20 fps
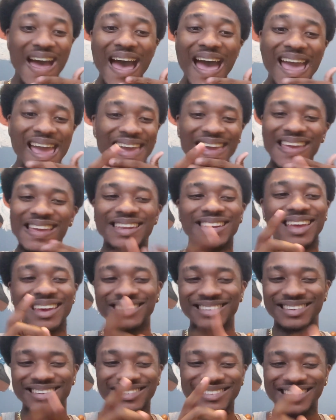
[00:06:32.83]
Hey,
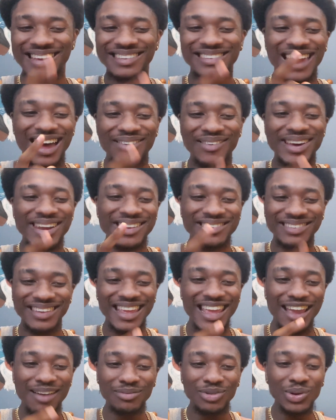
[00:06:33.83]
that's the sixth time I've
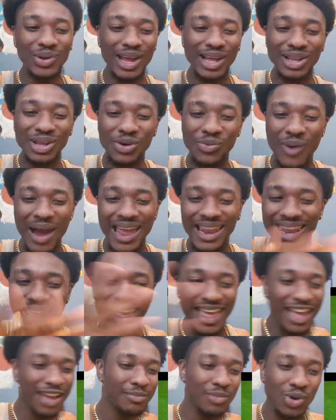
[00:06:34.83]
seen him do that little right
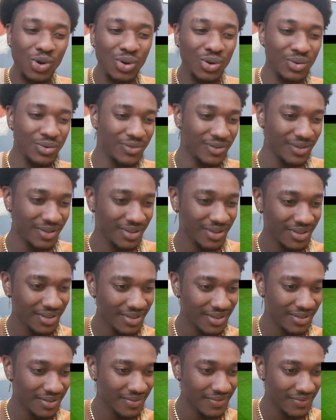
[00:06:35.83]
leg move.
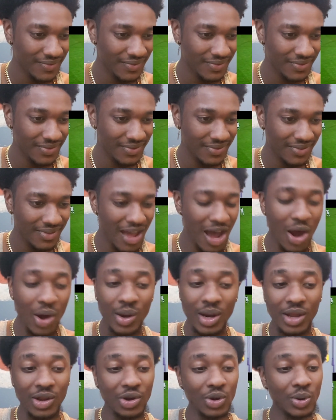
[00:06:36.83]
I
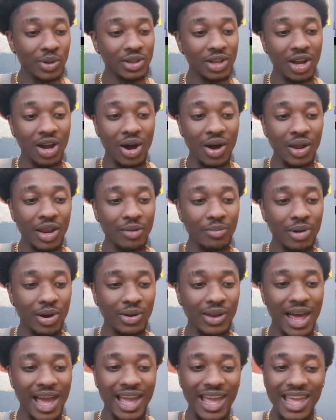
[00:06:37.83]
don't even know what to call it,
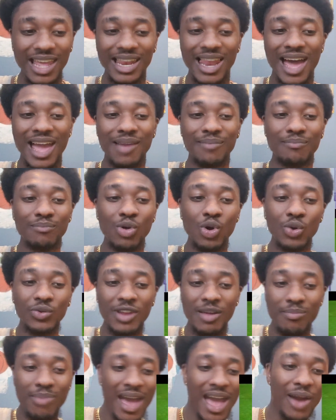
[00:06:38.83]
bro. Like, he, like,
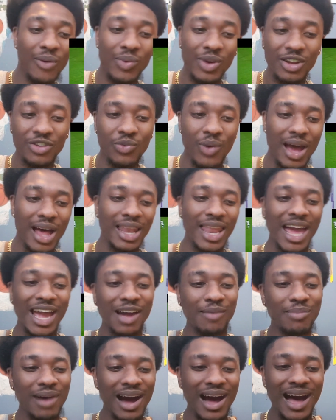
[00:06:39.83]
moved it back with his right, like
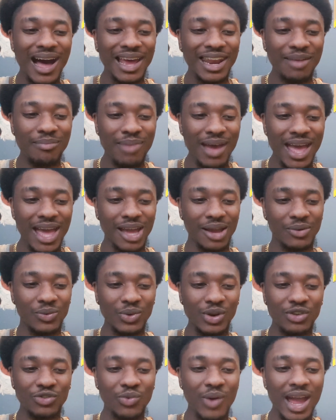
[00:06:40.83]
a behind the back
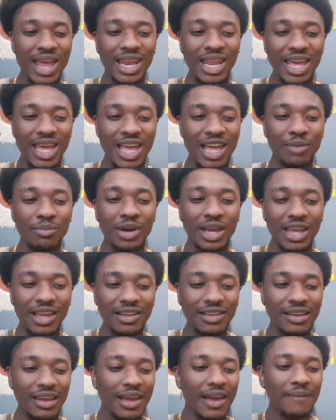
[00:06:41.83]
with his right leg, but he
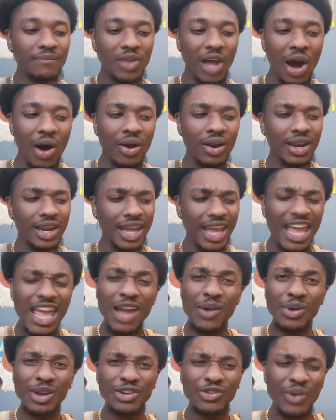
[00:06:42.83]
caught it
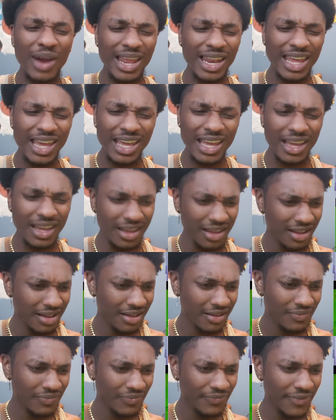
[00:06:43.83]
again with his right leg.
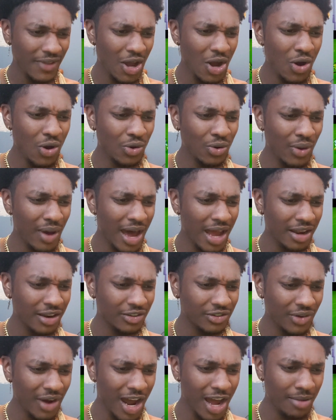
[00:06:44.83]
I don't know how to
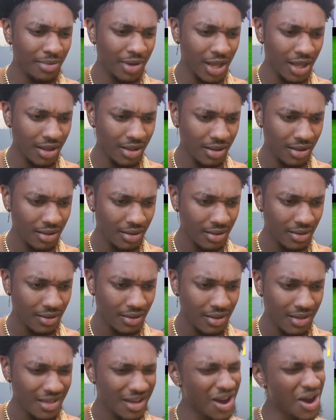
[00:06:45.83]
describe that.
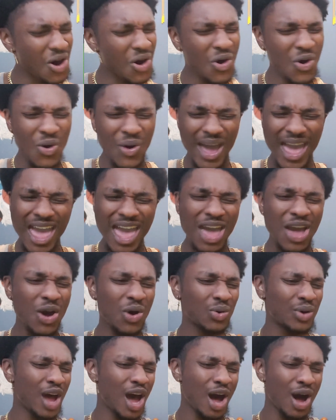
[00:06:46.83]
Oh,
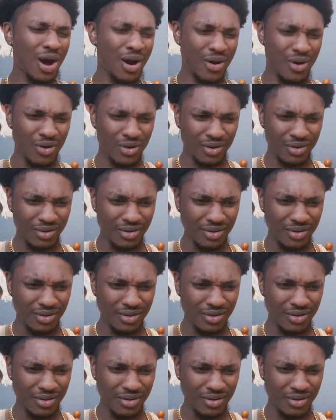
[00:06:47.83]
hell no.